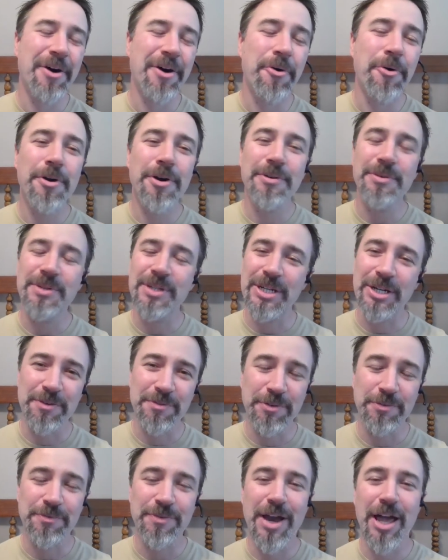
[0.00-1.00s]
Or, if you're
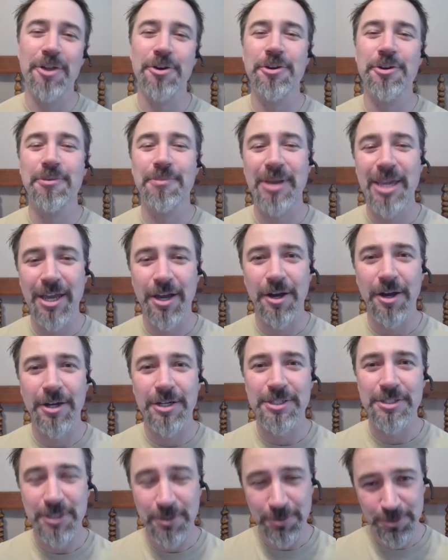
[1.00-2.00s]
following me
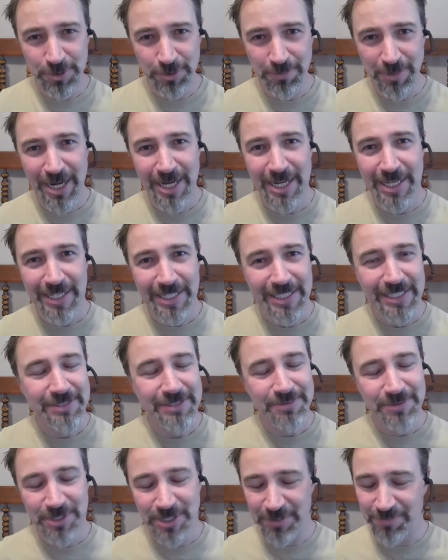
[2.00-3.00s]
on social media,
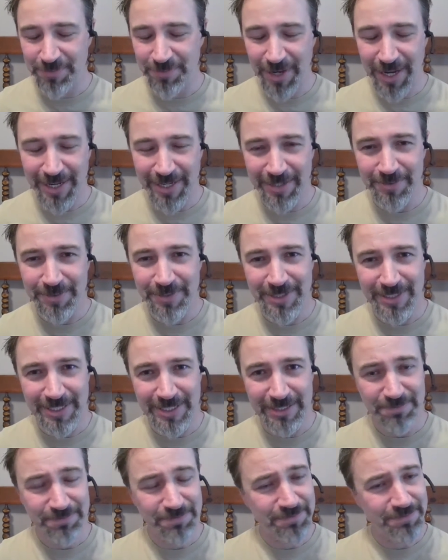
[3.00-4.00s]
you can find it.
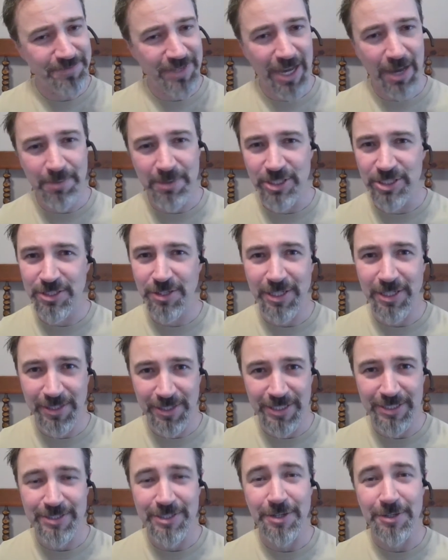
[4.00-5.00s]
I'll be sharing
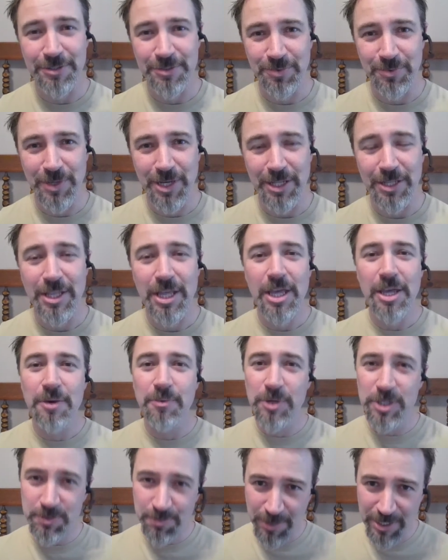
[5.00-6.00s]
links there as well.
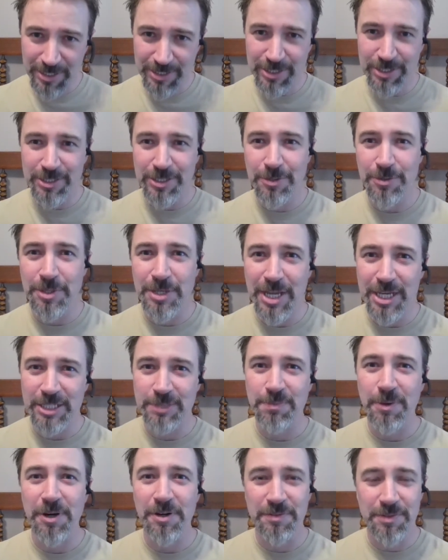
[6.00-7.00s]
Which brings us to the
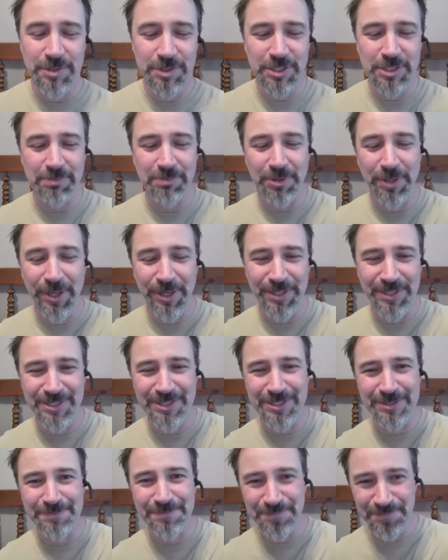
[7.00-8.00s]
next part of the cheap
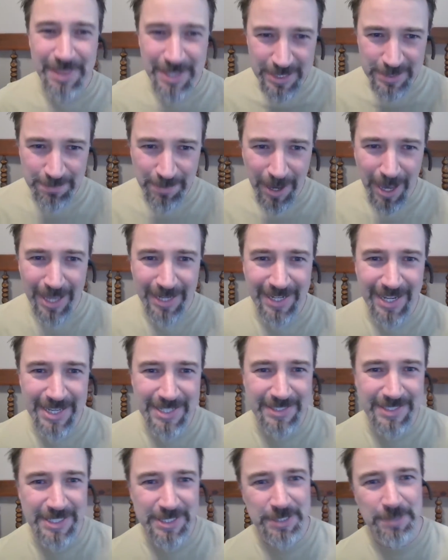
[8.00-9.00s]
plugs. This
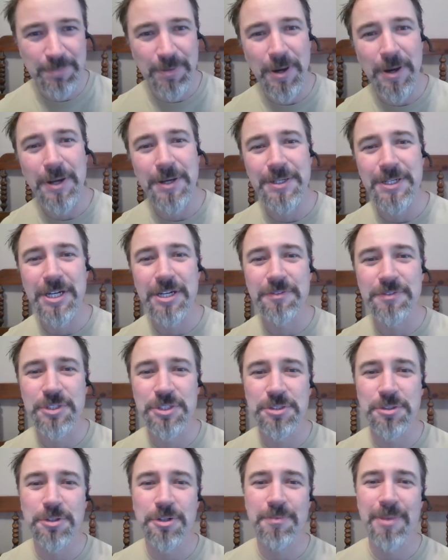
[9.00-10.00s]
podcast is a part of
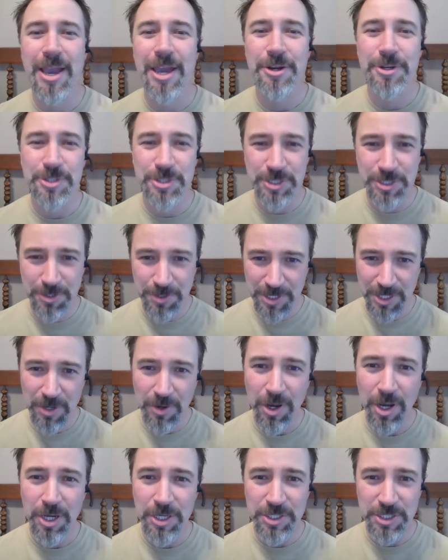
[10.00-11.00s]
Shore Manor
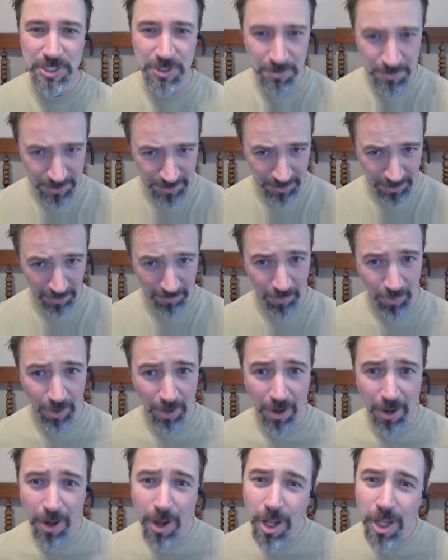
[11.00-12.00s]
Studio on YouTube,
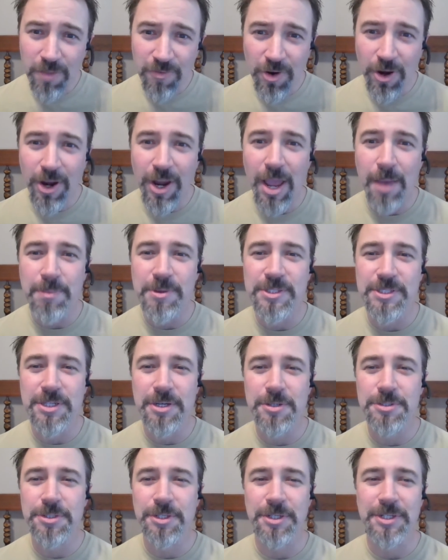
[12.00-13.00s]
where all of our
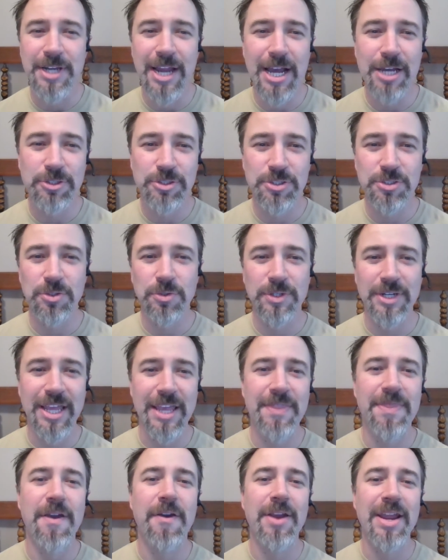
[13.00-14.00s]
episodes are now stored
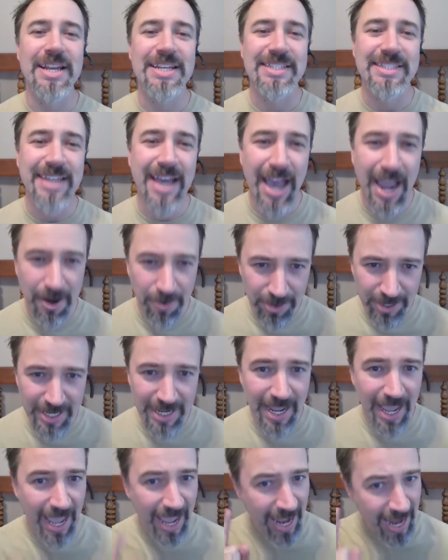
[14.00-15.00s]
in their
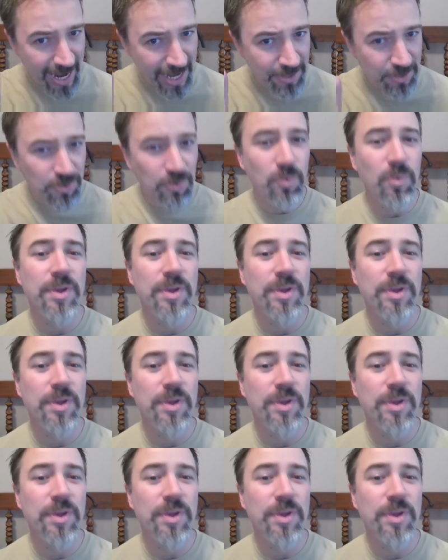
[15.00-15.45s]
entirety and